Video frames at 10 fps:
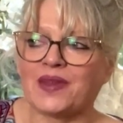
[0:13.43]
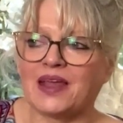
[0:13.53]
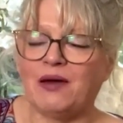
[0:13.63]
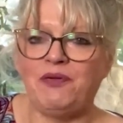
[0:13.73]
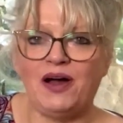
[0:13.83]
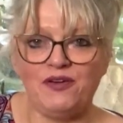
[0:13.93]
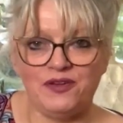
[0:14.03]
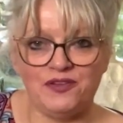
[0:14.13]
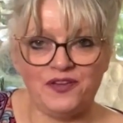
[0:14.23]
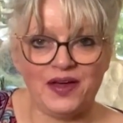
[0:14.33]
Apart
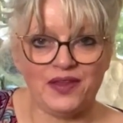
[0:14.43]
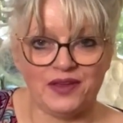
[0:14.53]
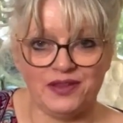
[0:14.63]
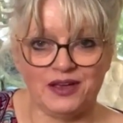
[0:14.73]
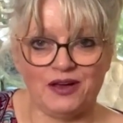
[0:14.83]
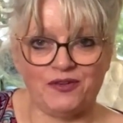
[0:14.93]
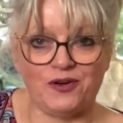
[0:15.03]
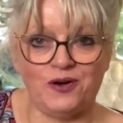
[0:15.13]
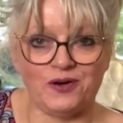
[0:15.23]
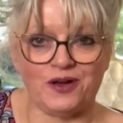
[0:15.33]
from the fact that I think I've
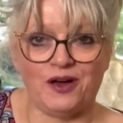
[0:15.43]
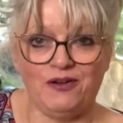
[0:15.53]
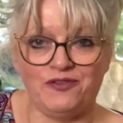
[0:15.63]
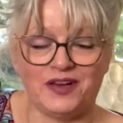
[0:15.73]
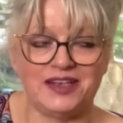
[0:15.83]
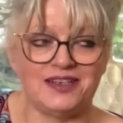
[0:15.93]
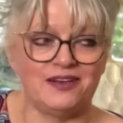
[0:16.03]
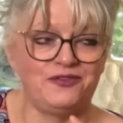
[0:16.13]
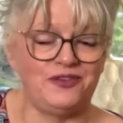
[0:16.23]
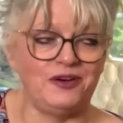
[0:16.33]
got COVID and
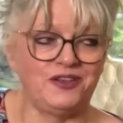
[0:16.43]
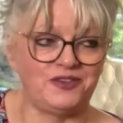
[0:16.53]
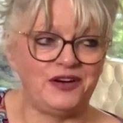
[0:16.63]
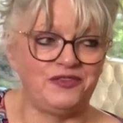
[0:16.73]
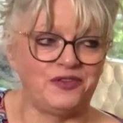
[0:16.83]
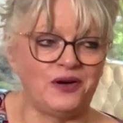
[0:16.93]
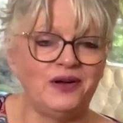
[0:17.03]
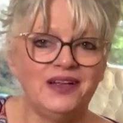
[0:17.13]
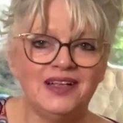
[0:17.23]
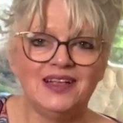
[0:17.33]
I feel
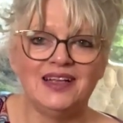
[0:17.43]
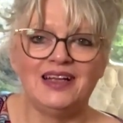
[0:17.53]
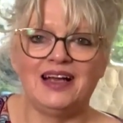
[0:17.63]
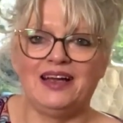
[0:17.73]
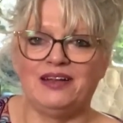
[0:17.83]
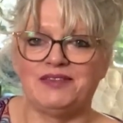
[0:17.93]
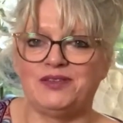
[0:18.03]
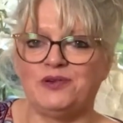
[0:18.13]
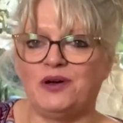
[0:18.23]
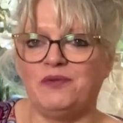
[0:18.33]
dreadful, and I've
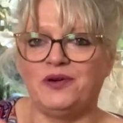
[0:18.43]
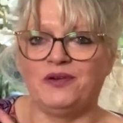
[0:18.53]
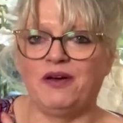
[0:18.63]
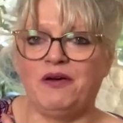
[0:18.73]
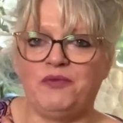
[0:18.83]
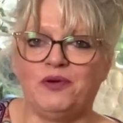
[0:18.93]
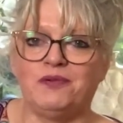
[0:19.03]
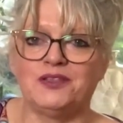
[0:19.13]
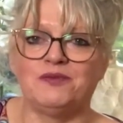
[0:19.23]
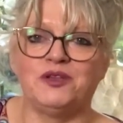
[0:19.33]
still got my ongoing
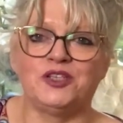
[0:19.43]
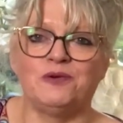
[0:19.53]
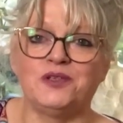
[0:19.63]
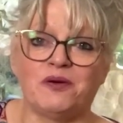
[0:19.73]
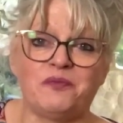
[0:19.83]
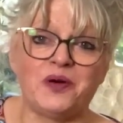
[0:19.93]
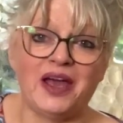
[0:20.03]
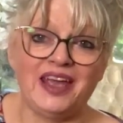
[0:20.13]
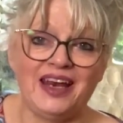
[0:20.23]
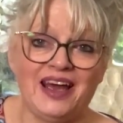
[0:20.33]
problems with my shoulder,
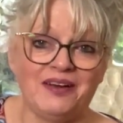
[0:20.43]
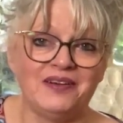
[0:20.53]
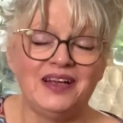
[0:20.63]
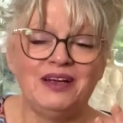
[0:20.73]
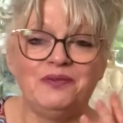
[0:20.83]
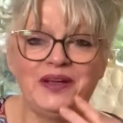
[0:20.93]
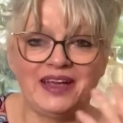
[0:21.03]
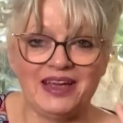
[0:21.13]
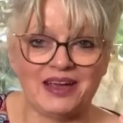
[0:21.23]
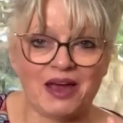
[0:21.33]
but you know, we
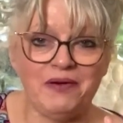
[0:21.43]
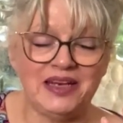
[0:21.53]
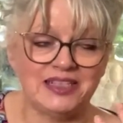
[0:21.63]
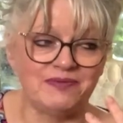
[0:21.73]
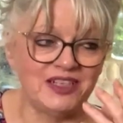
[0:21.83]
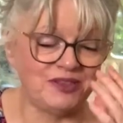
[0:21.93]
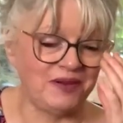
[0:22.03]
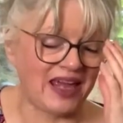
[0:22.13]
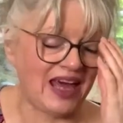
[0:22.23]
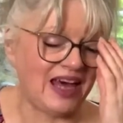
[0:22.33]
keep going as much as we
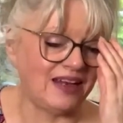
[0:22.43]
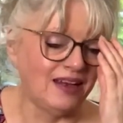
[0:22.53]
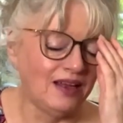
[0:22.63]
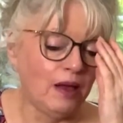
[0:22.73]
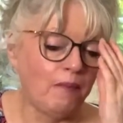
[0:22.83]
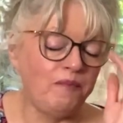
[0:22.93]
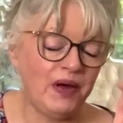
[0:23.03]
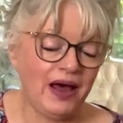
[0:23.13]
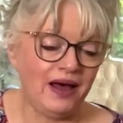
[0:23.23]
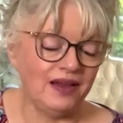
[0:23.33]
can.
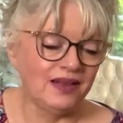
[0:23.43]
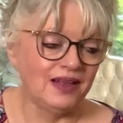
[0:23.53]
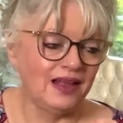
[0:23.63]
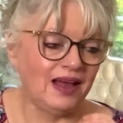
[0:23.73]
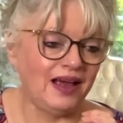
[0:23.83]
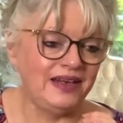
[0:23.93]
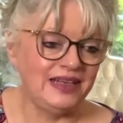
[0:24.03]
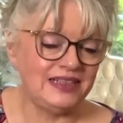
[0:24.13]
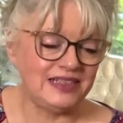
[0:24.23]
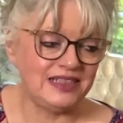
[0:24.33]
But I
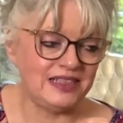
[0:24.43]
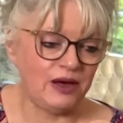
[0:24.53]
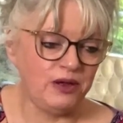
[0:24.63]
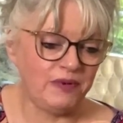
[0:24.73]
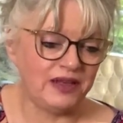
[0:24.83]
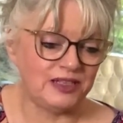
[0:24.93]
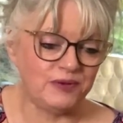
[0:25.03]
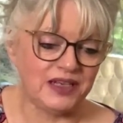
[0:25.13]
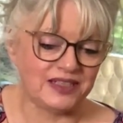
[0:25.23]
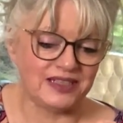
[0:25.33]
needed to tell you about this
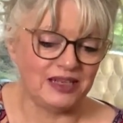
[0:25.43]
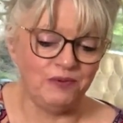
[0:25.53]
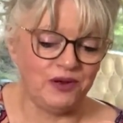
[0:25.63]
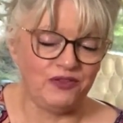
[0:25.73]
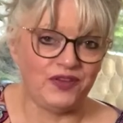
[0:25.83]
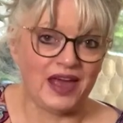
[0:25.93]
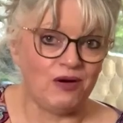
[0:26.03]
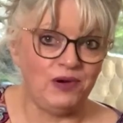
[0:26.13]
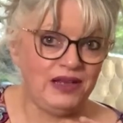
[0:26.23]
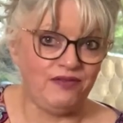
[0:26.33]
week because I didn't want to forget
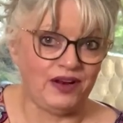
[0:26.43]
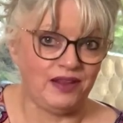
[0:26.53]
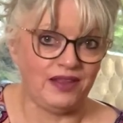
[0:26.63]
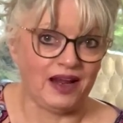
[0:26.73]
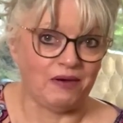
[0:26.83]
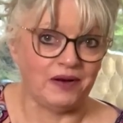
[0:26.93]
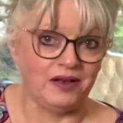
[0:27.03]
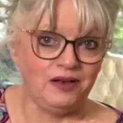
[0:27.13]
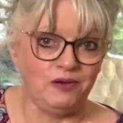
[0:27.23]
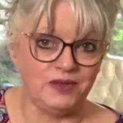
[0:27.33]
or leave anything out, and I
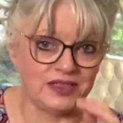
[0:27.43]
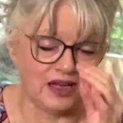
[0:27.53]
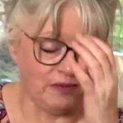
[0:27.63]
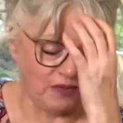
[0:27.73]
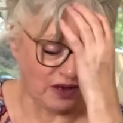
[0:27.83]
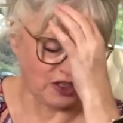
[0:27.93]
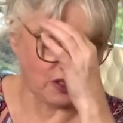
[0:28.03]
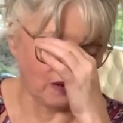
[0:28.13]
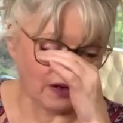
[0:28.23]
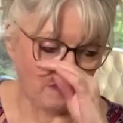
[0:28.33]
knew as time marched
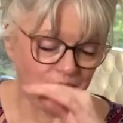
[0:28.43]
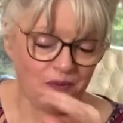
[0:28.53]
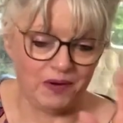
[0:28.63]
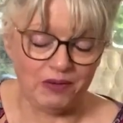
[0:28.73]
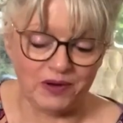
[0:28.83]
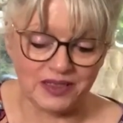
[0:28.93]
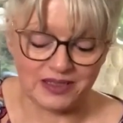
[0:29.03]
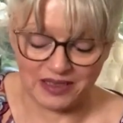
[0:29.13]
on I probably would